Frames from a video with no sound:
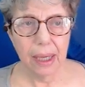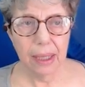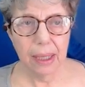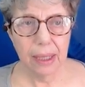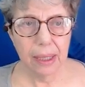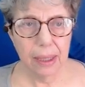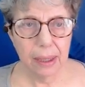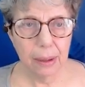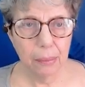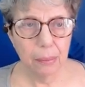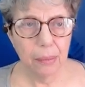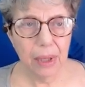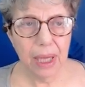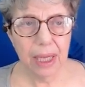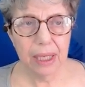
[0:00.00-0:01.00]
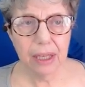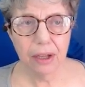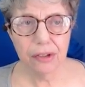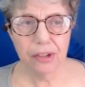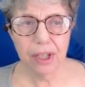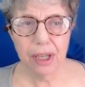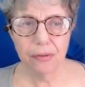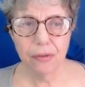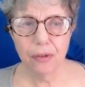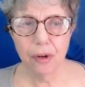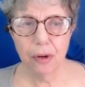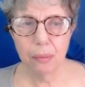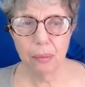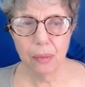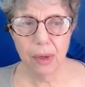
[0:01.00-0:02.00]
Um, it, eh, cutting it
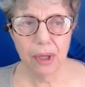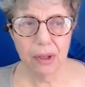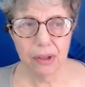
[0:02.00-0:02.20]
from uh,